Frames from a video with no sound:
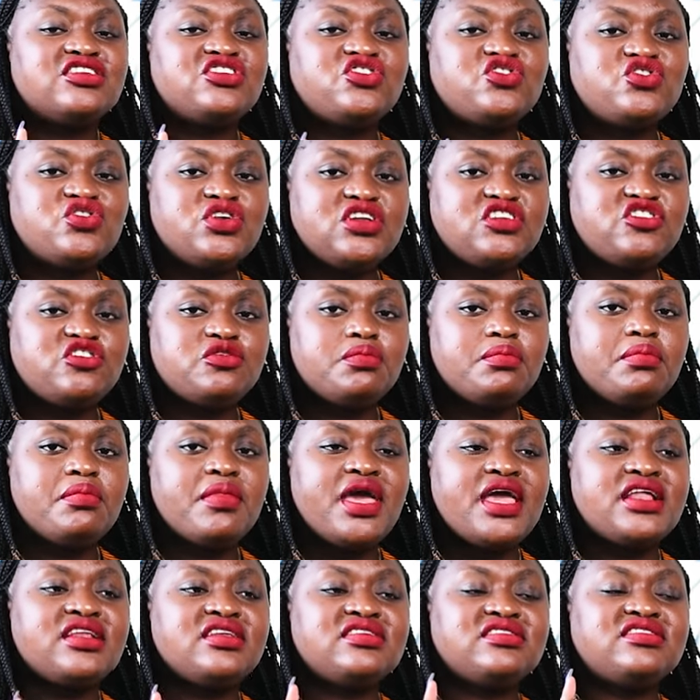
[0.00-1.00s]

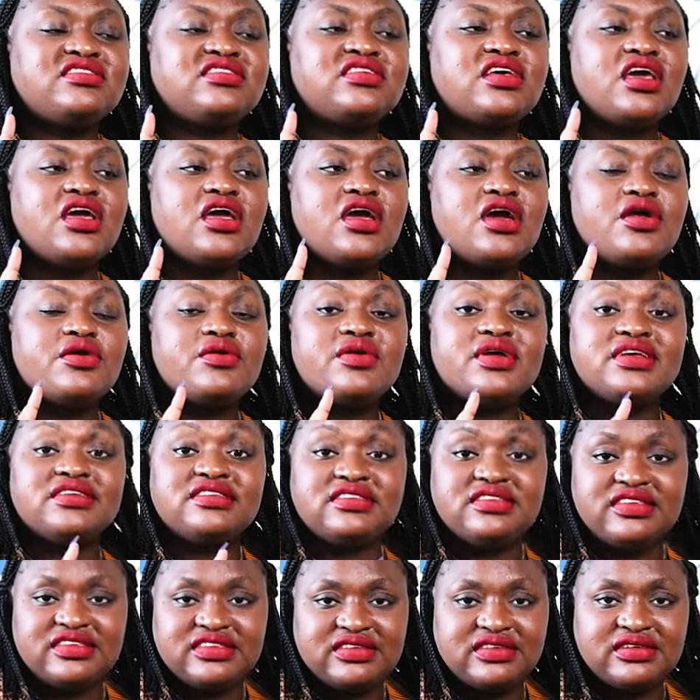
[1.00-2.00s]
treatment
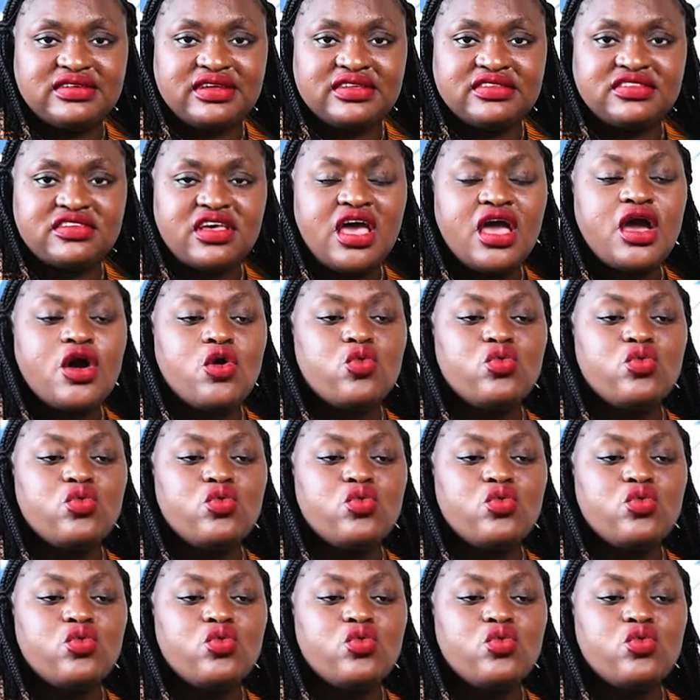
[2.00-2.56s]
resistance,